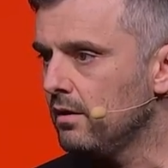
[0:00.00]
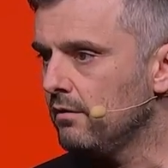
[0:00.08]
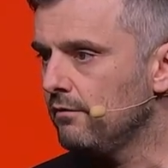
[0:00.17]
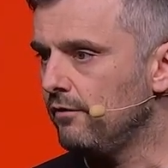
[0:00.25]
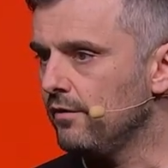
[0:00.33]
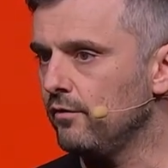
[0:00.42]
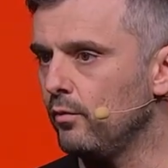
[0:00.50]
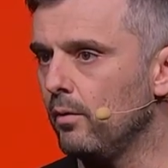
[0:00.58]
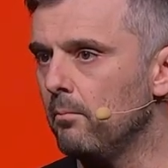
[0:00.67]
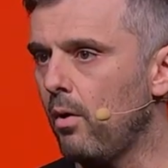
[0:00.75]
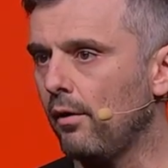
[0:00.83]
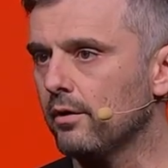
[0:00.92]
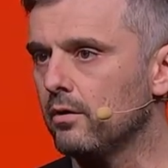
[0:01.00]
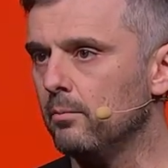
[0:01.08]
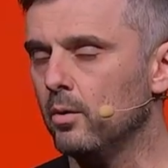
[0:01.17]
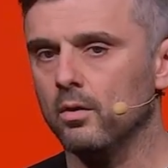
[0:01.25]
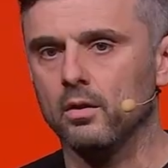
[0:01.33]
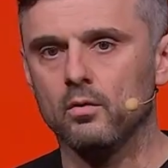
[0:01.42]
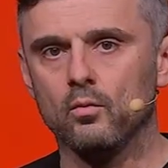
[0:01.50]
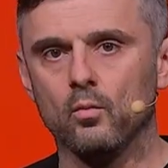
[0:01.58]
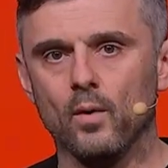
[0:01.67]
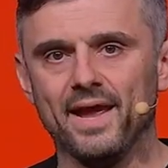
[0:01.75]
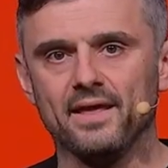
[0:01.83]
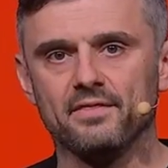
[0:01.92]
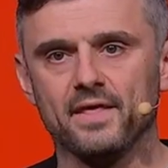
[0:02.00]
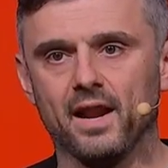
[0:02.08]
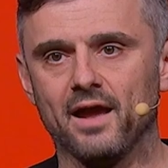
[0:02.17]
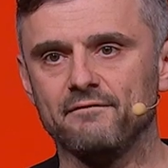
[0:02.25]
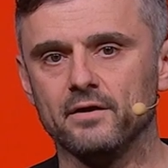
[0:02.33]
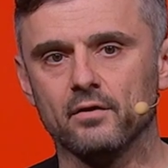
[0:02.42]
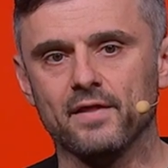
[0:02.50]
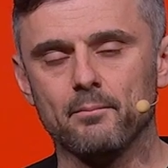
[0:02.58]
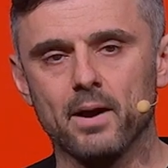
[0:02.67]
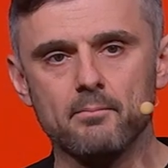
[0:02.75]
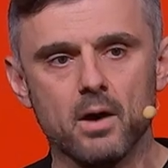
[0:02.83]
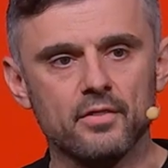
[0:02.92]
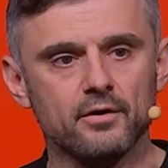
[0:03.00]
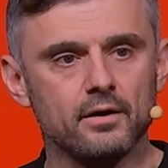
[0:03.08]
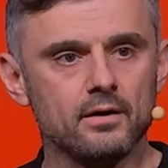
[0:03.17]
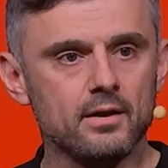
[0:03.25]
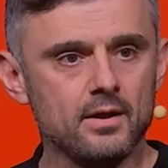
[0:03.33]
for the remarkable way that I feel that my mother